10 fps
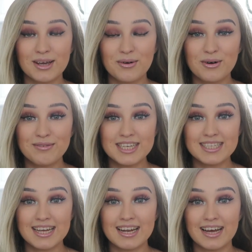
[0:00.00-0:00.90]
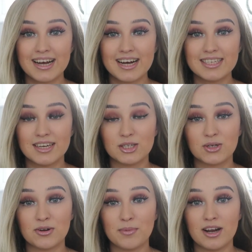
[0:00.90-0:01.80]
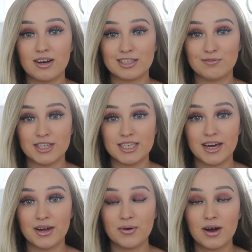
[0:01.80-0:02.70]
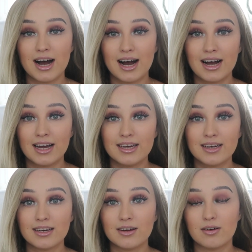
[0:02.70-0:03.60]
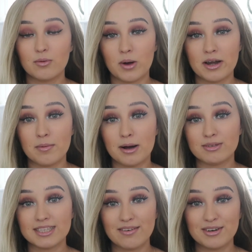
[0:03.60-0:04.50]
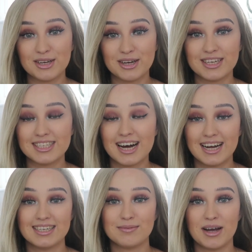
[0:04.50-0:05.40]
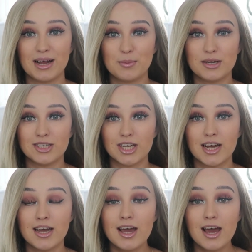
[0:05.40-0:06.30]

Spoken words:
So obviously, like I touched on in my last video, I went about 7 years hiding my alopecia,